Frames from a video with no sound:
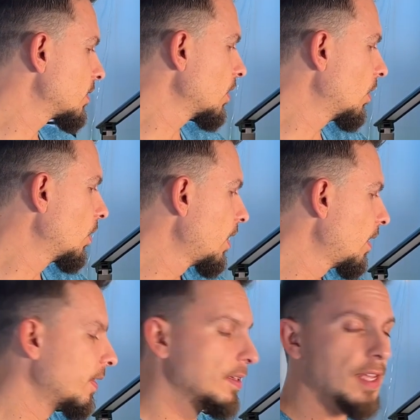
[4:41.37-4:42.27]
So
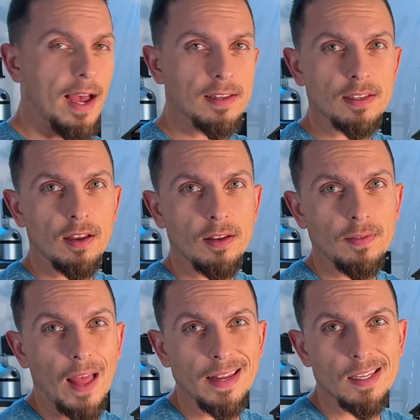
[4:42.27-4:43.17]
This has
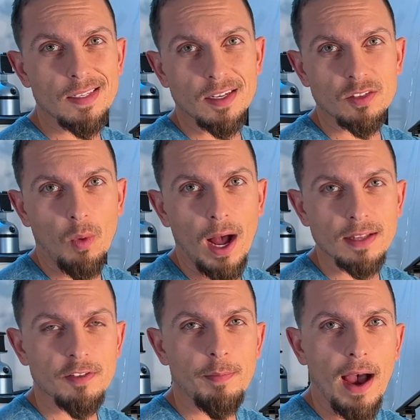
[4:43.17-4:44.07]
96 watts
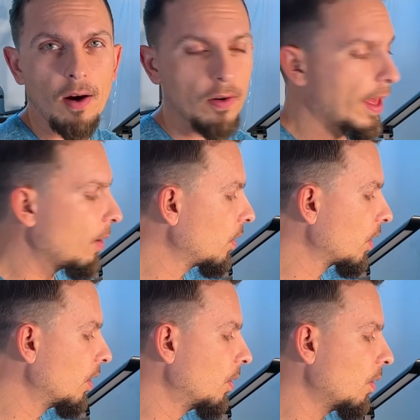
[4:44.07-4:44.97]
of power that will
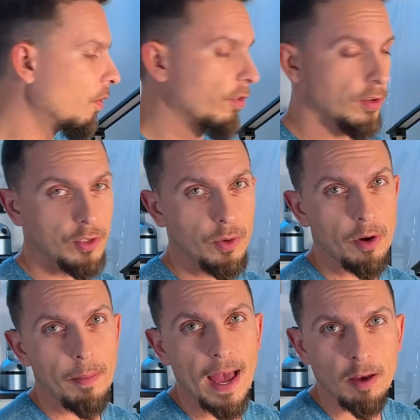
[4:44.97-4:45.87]
go over to your
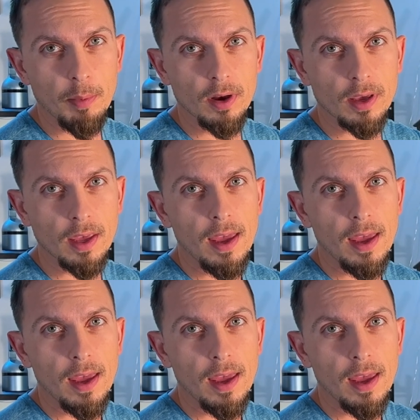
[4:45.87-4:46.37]
MacBook,